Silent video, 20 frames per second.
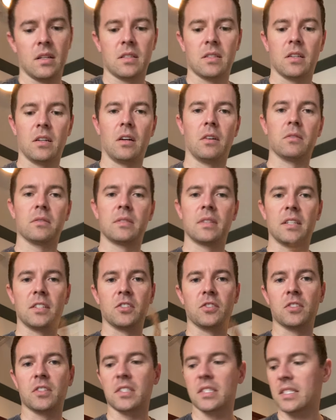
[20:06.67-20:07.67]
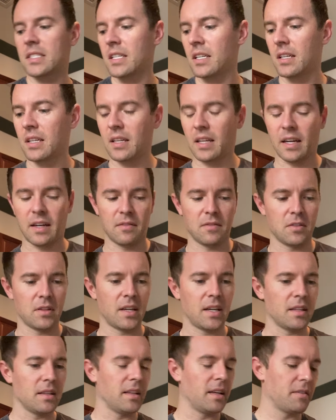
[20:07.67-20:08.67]
So then you just have
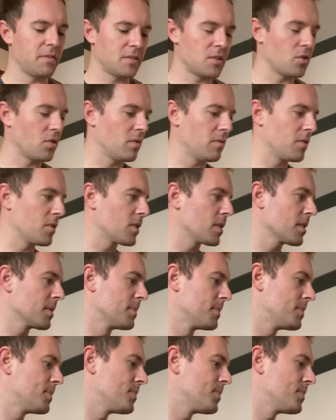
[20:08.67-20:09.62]
that left over.